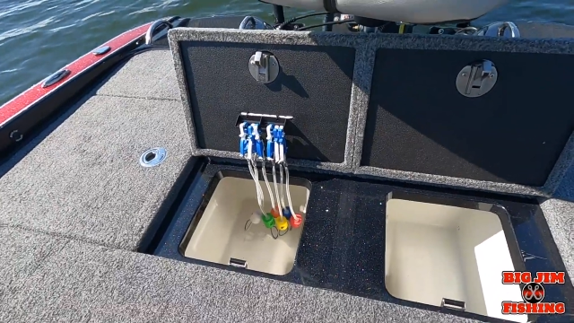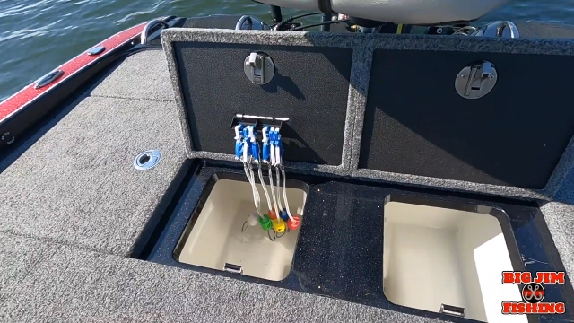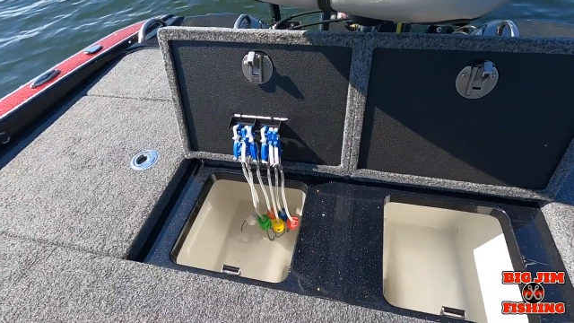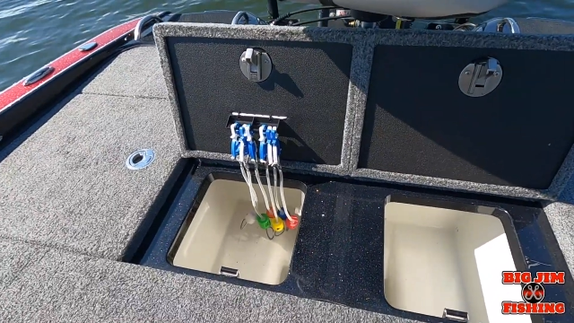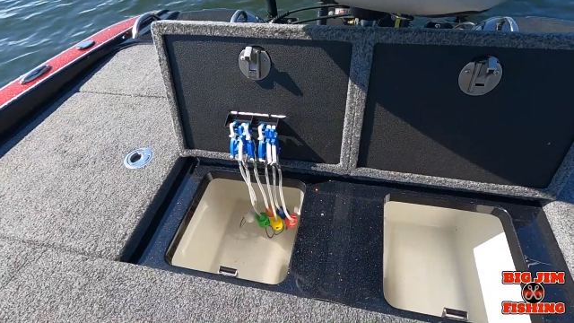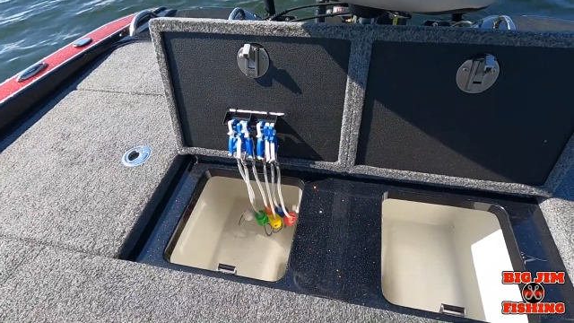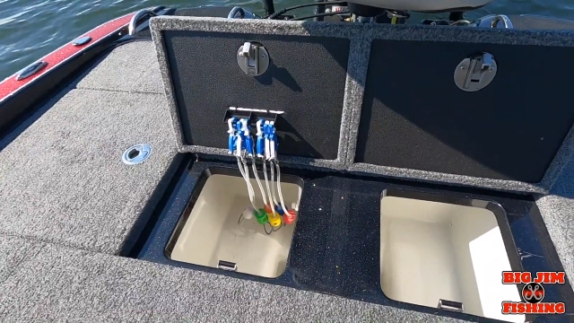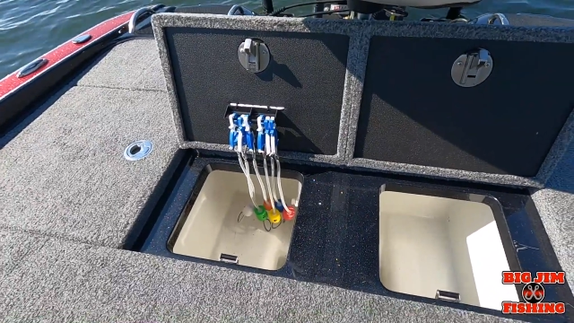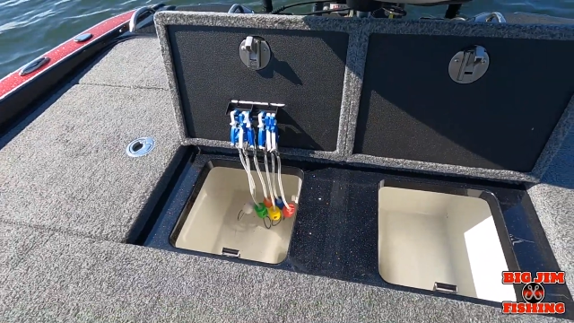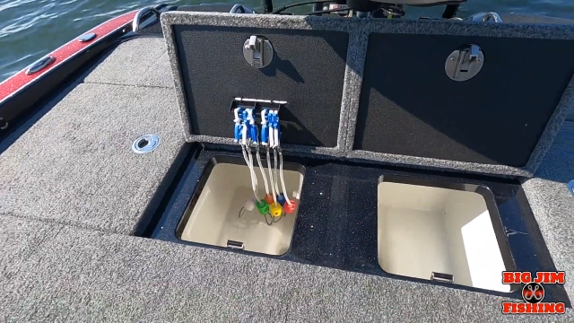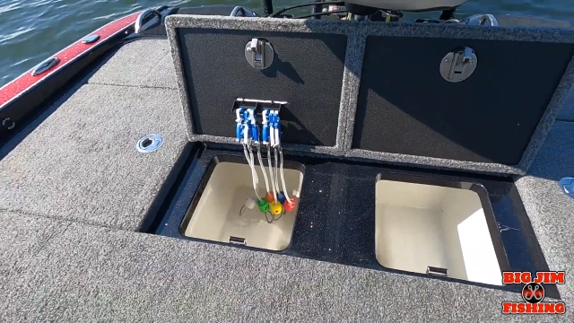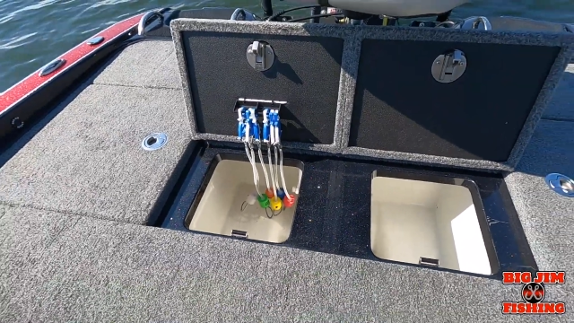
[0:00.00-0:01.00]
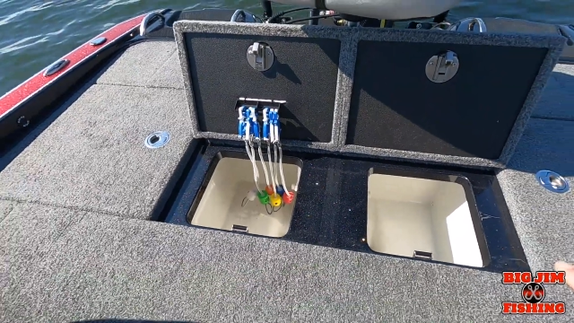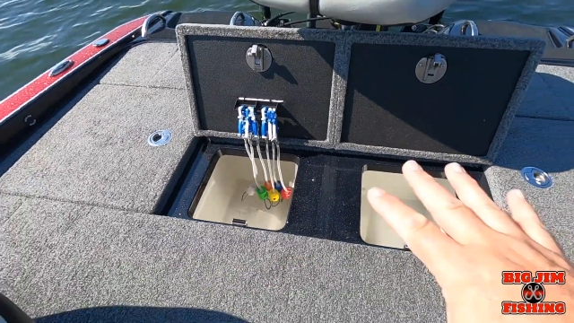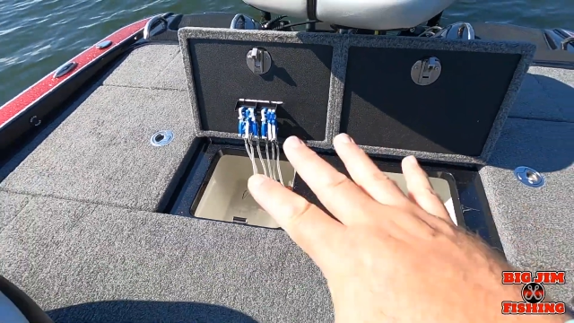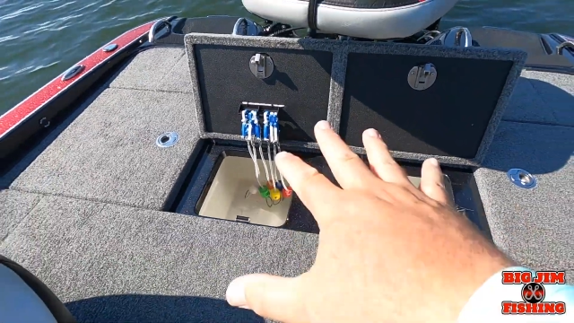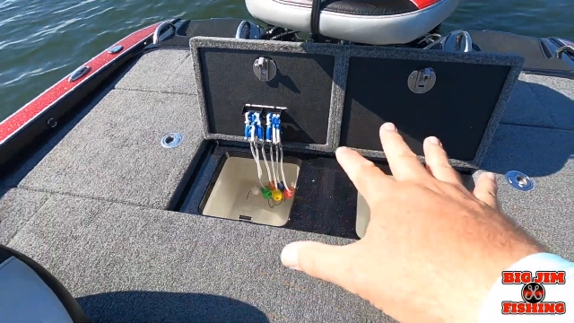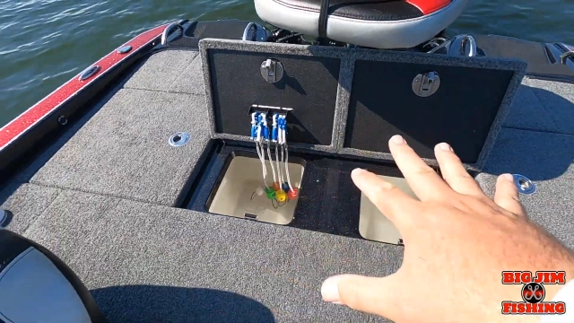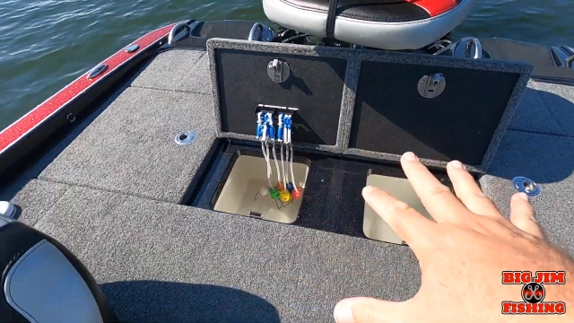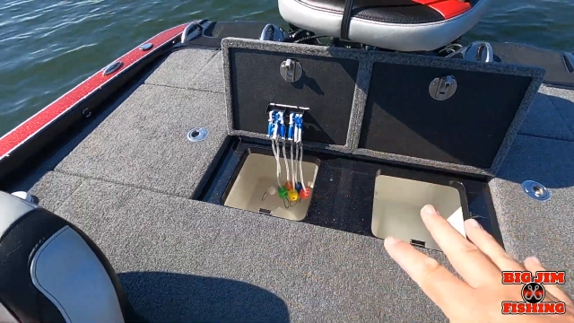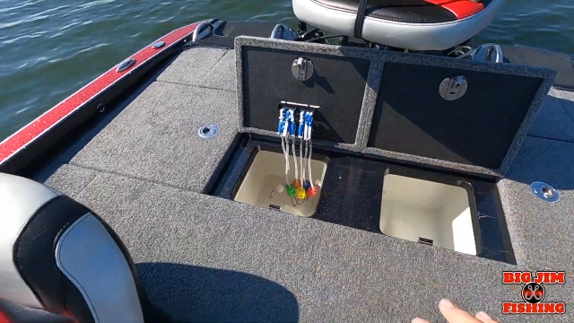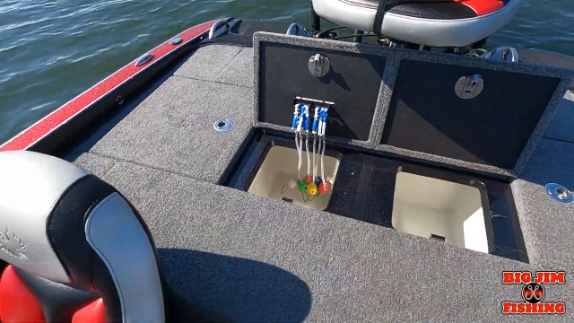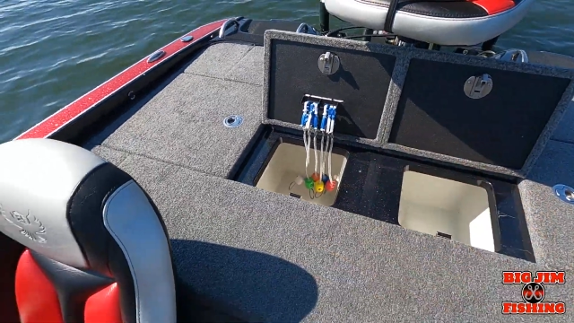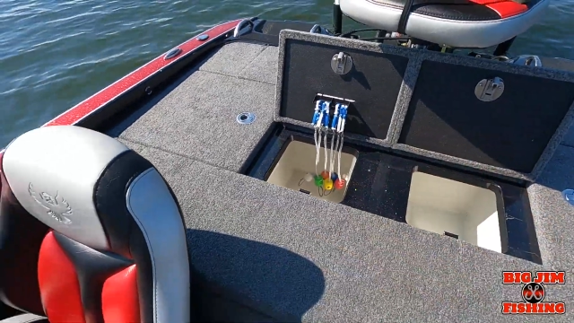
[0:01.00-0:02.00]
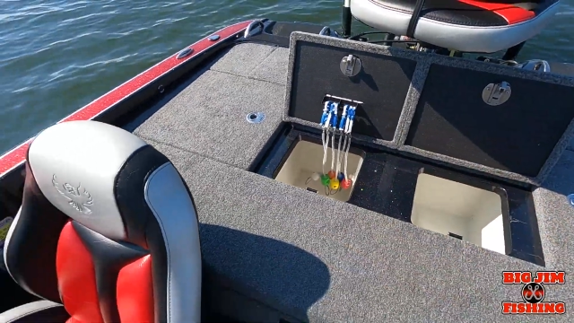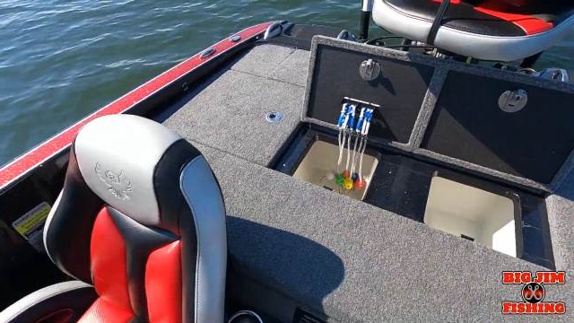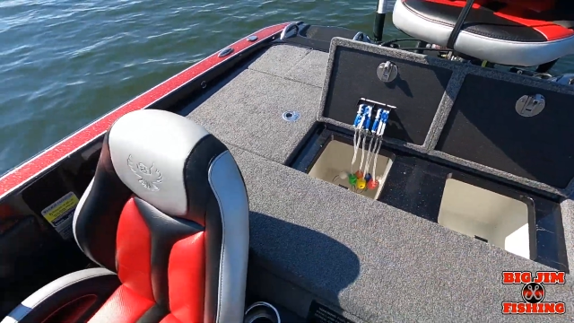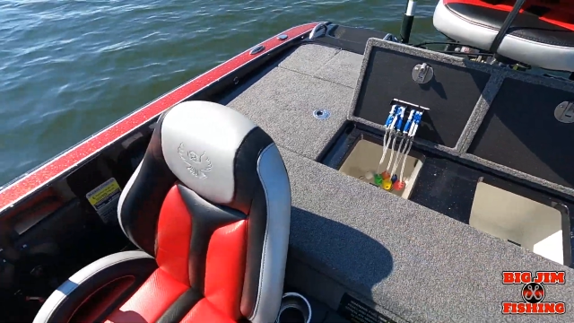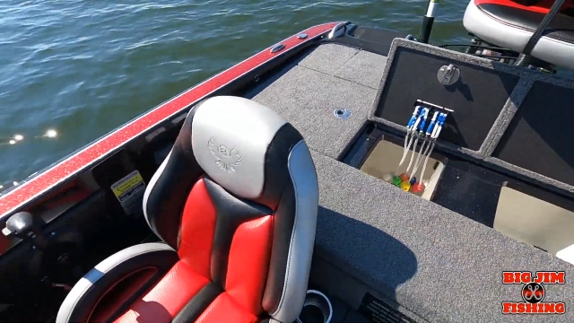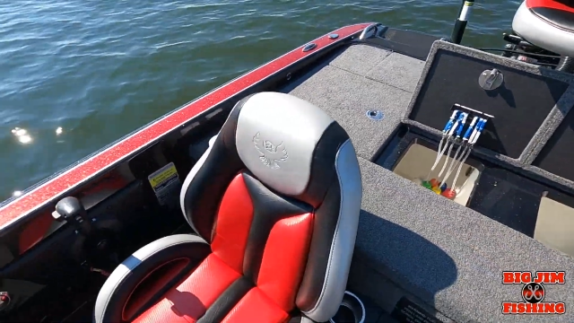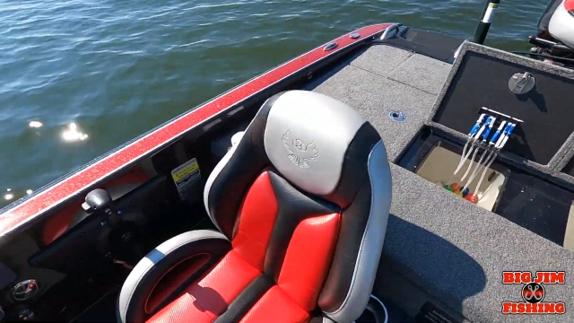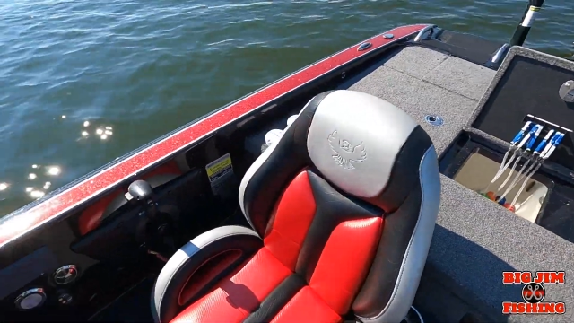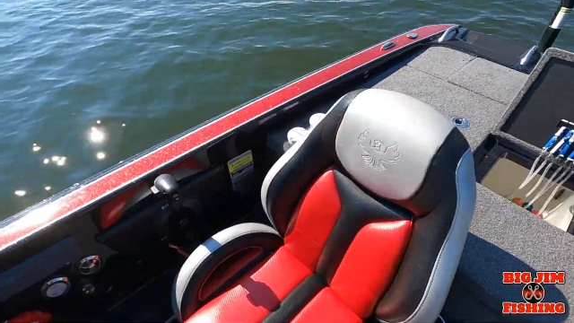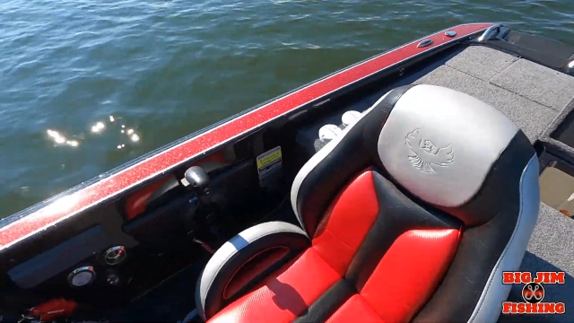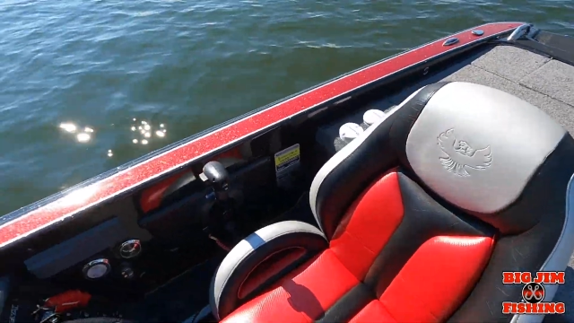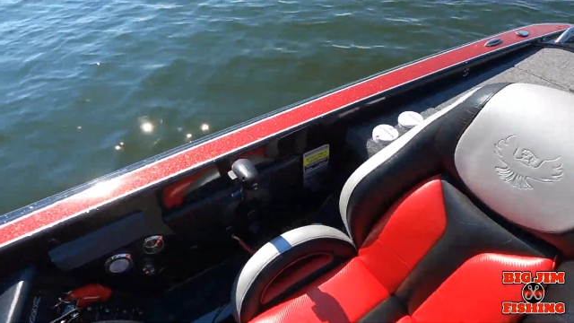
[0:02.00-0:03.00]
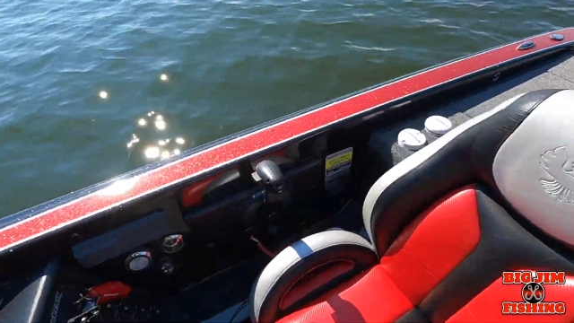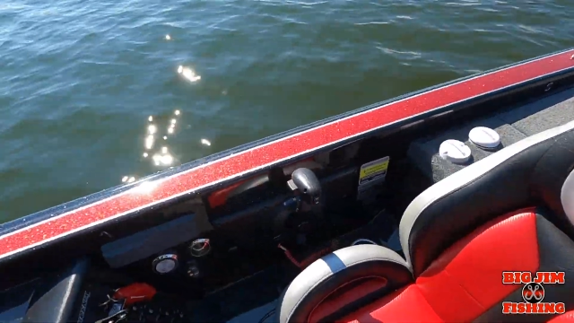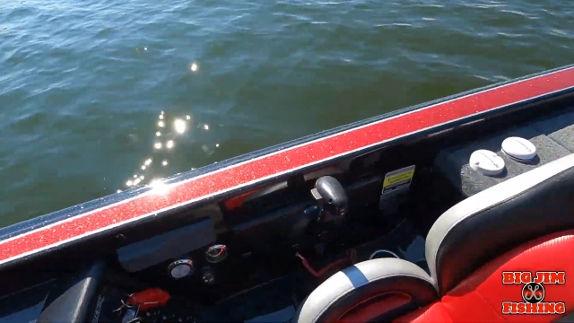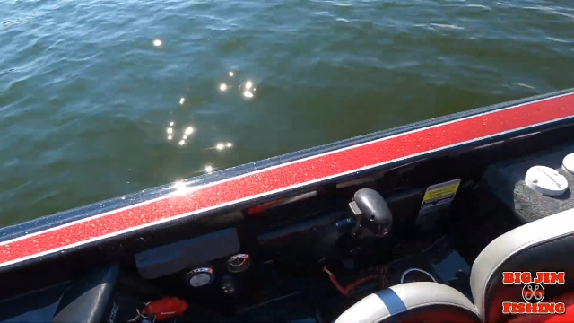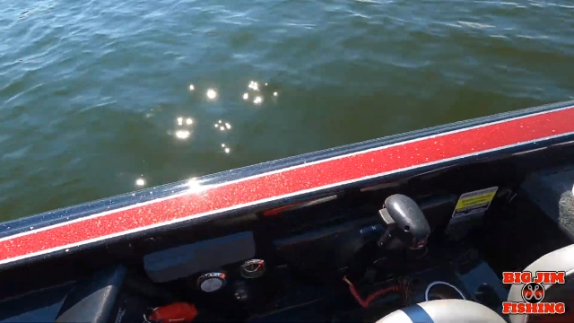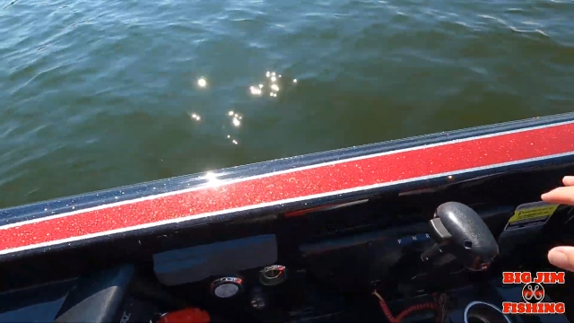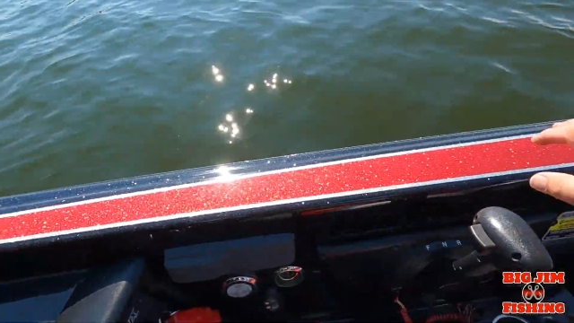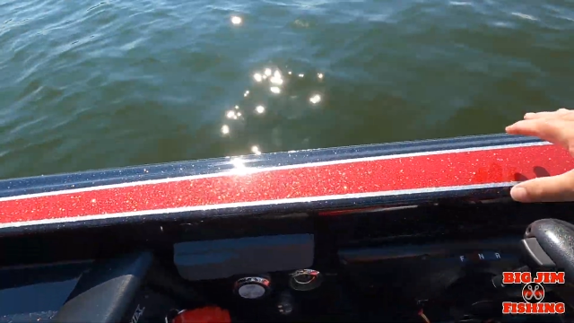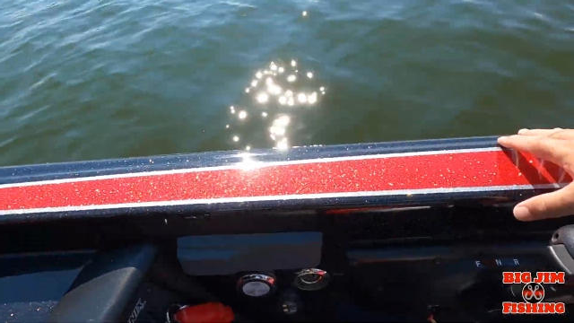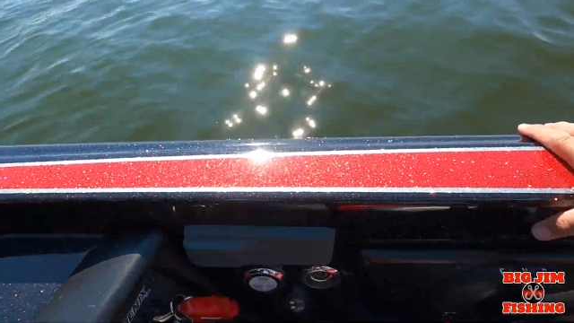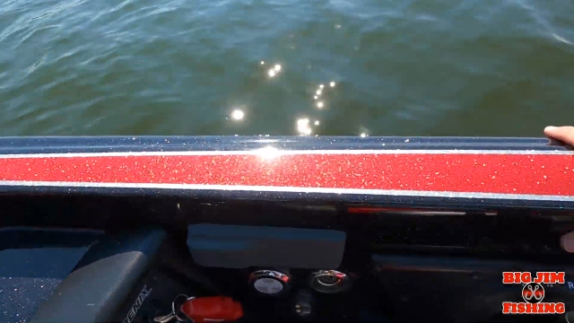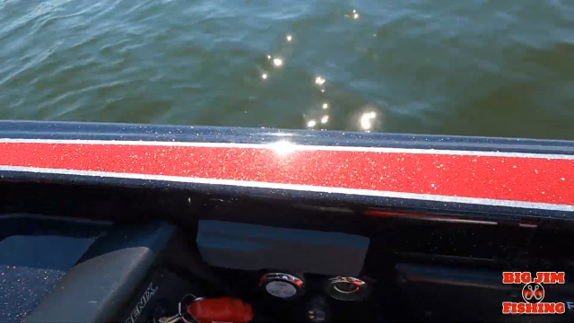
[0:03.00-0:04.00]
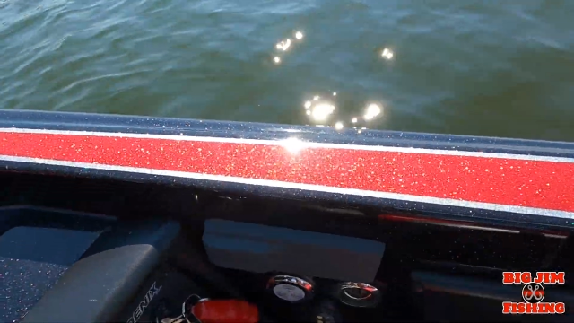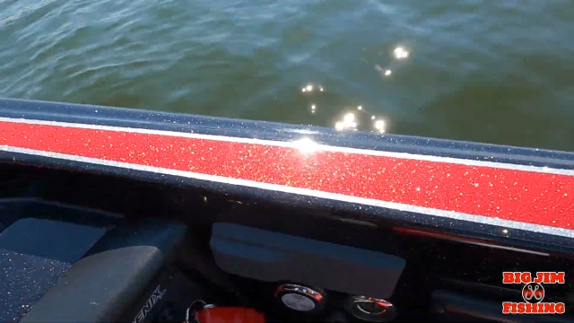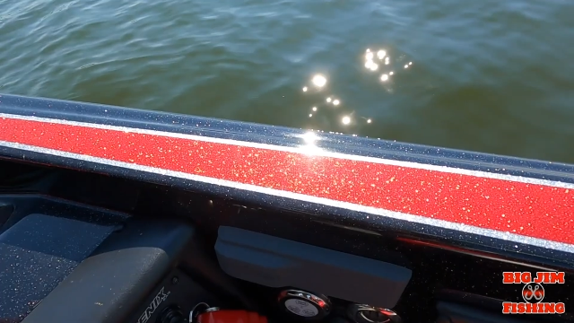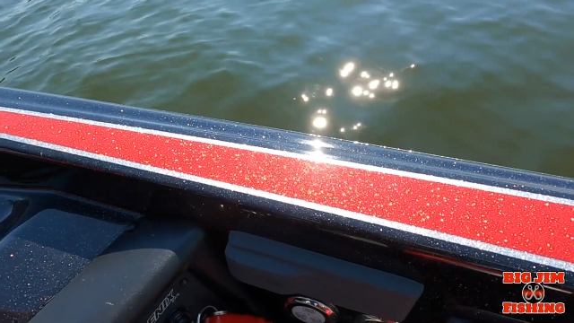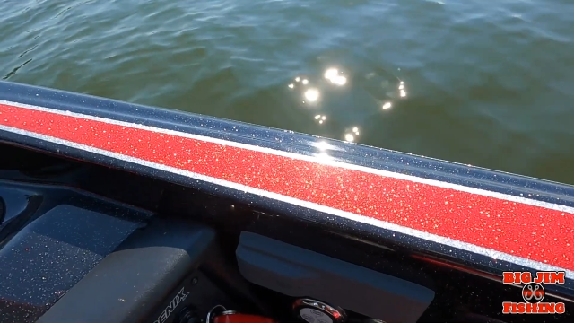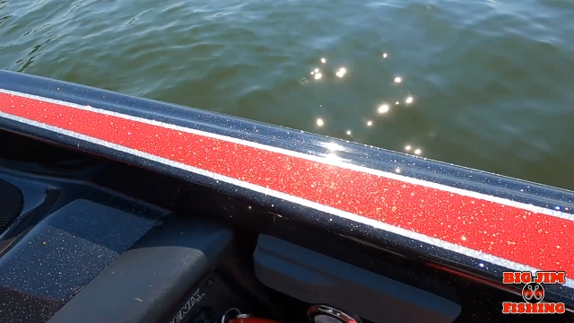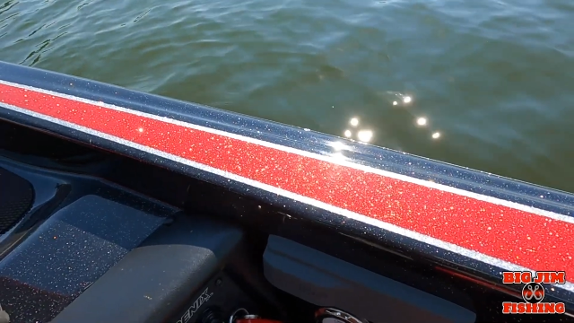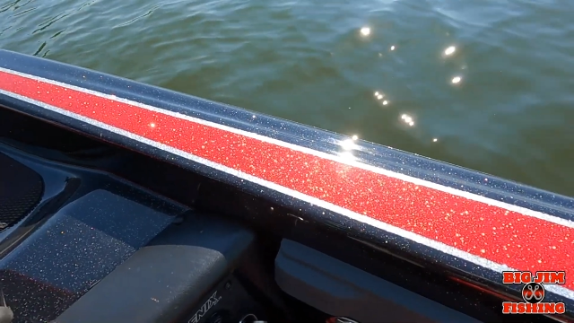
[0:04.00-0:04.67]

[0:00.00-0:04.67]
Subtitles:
No face is visible, so there are no lips to read.